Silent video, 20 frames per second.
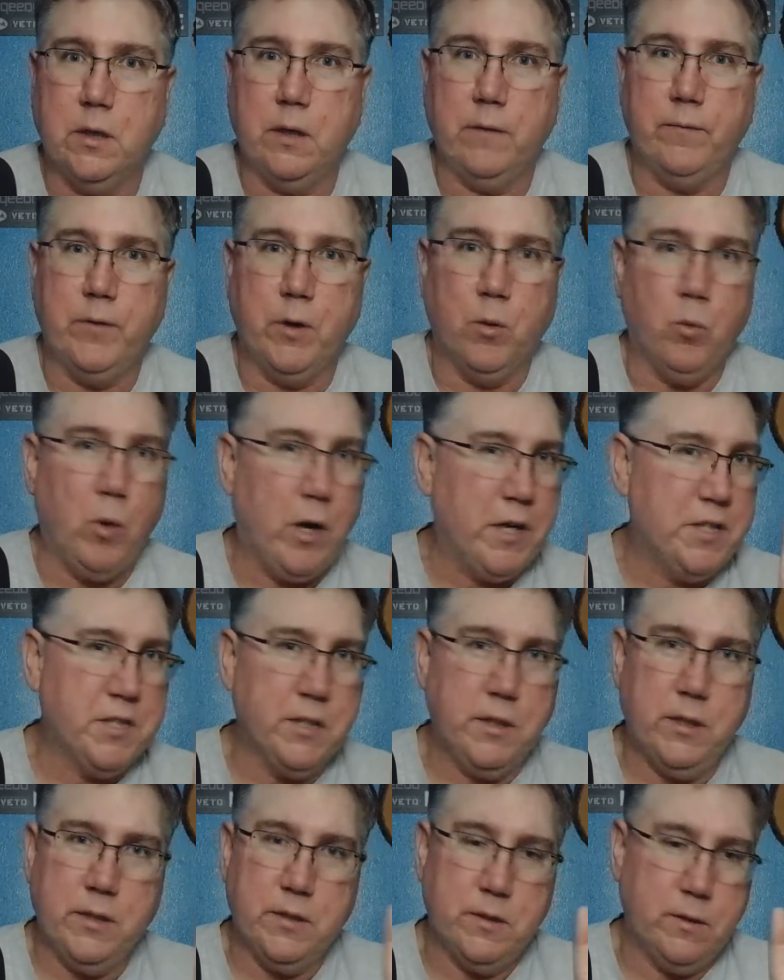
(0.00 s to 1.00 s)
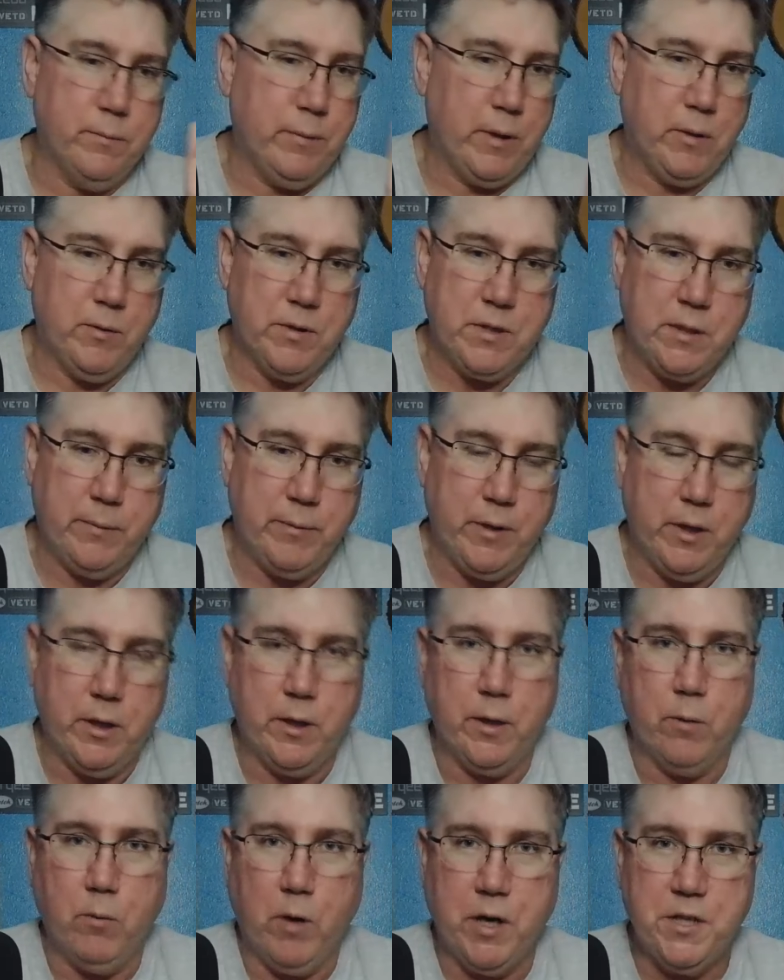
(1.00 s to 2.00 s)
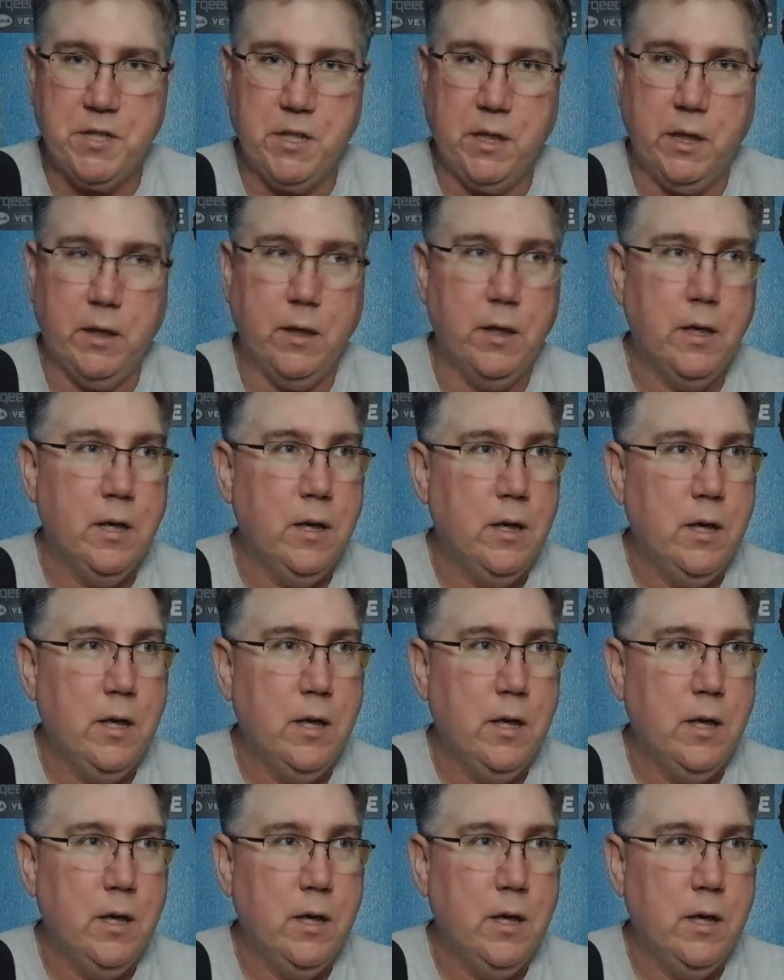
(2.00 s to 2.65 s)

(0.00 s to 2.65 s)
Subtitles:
If you're watching this, no matter what time of year you're watching it,